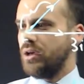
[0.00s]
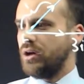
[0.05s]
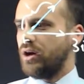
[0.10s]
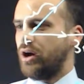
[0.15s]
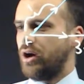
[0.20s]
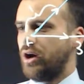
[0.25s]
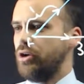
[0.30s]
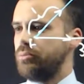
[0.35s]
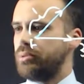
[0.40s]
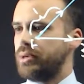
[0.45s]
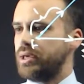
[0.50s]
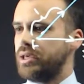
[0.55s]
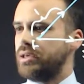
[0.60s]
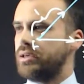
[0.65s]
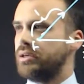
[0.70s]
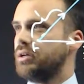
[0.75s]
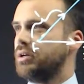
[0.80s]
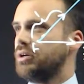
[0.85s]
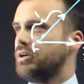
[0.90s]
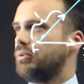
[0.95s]
OB,
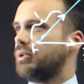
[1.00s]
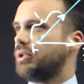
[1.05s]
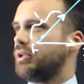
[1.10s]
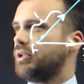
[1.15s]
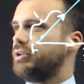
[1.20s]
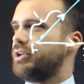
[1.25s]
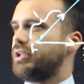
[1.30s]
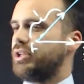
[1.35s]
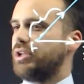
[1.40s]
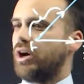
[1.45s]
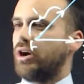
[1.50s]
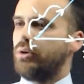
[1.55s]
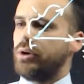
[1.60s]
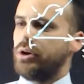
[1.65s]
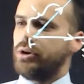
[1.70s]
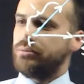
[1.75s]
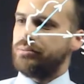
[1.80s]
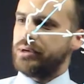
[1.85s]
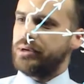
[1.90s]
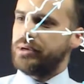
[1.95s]
well I already know
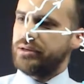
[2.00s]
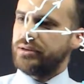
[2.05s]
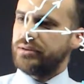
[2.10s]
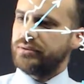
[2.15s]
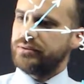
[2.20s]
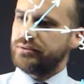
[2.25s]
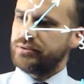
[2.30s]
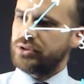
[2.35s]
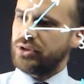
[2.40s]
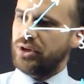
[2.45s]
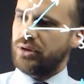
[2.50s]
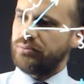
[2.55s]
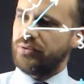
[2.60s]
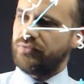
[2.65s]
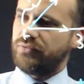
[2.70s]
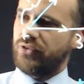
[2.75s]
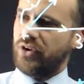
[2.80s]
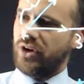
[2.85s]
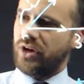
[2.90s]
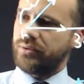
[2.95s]
OB, so I'm
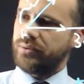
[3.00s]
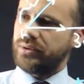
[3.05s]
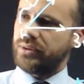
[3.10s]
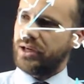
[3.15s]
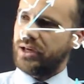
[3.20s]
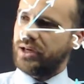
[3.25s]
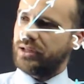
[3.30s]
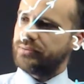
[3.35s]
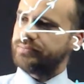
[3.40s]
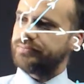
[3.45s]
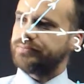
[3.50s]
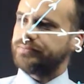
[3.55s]
fine with that.